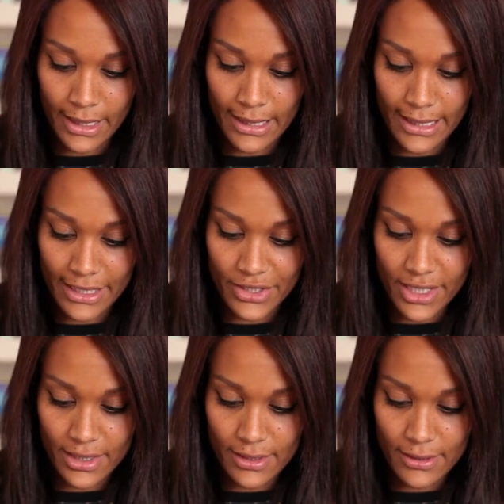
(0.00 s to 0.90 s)

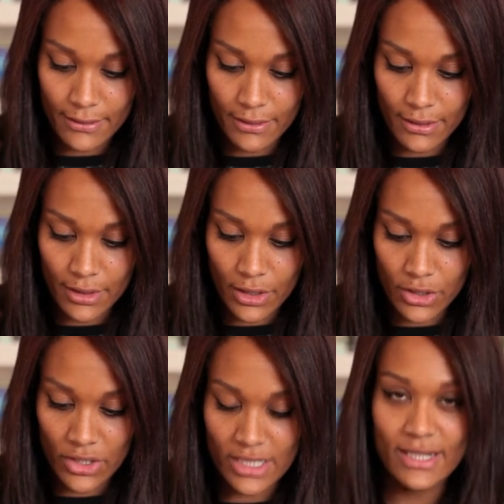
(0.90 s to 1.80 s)
lashes.
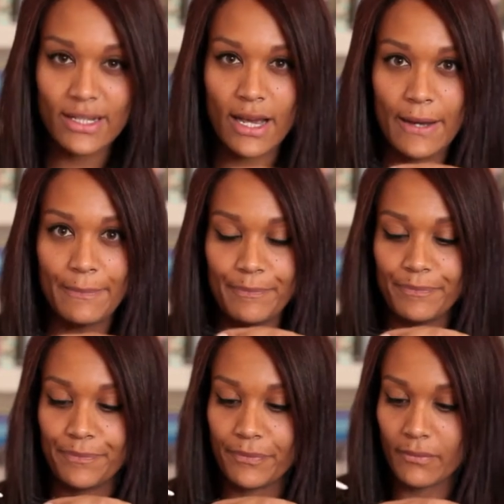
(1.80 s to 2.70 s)
Just
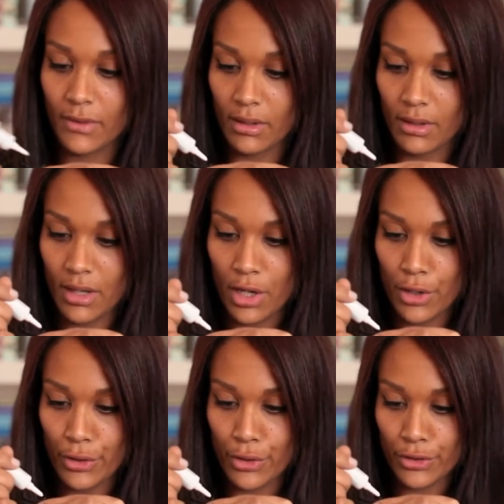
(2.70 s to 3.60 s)

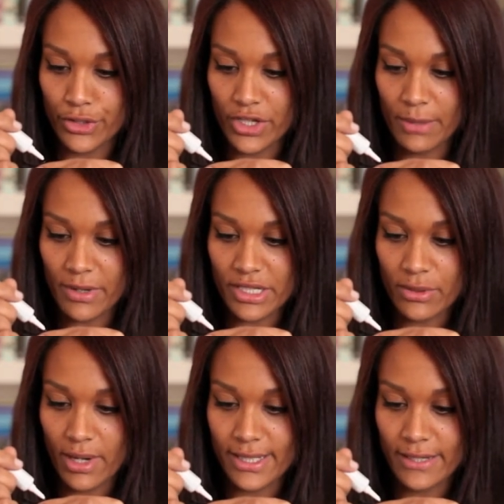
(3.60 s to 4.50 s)
not too much. It's
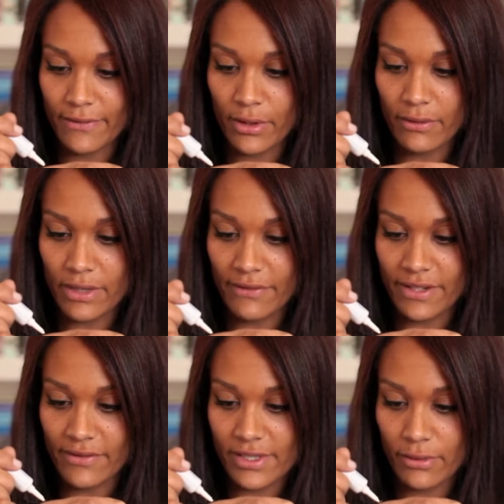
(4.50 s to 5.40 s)
quite difficult if you have
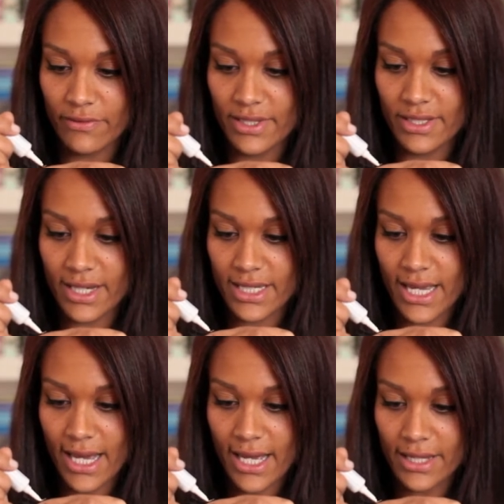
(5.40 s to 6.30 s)
to have a sort of steady
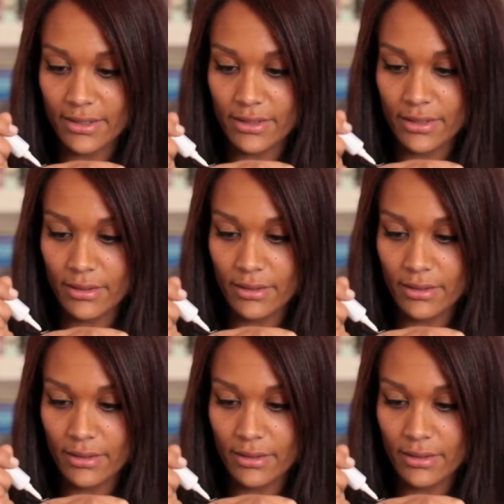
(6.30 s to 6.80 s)
hand,